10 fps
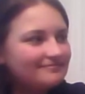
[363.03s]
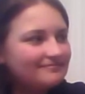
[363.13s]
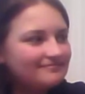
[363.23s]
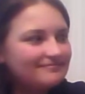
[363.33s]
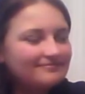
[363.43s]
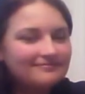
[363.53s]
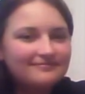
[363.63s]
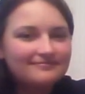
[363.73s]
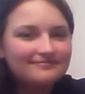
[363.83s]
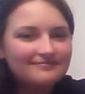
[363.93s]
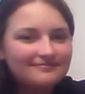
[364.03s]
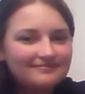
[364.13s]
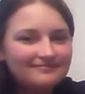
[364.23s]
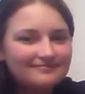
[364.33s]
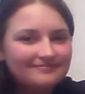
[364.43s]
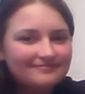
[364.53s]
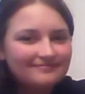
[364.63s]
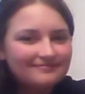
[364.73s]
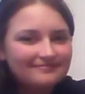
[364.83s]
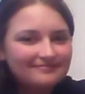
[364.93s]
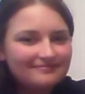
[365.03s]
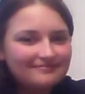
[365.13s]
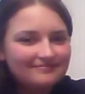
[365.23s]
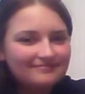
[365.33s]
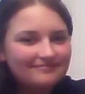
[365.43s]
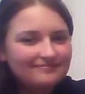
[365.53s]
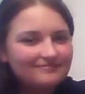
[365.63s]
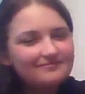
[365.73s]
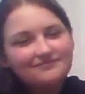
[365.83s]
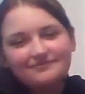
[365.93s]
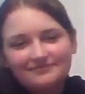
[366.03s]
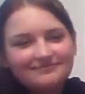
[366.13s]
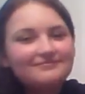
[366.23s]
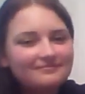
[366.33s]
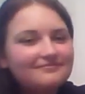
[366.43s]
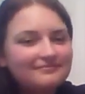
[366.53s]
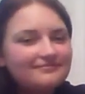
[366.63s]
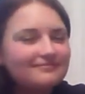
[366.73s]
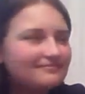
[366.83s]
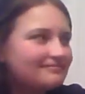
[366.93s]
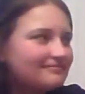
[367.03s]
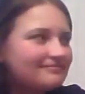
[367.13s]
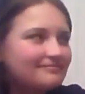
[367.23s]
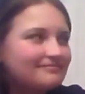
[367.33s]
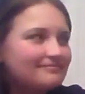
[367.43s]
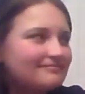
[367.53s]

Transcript: (not speaking)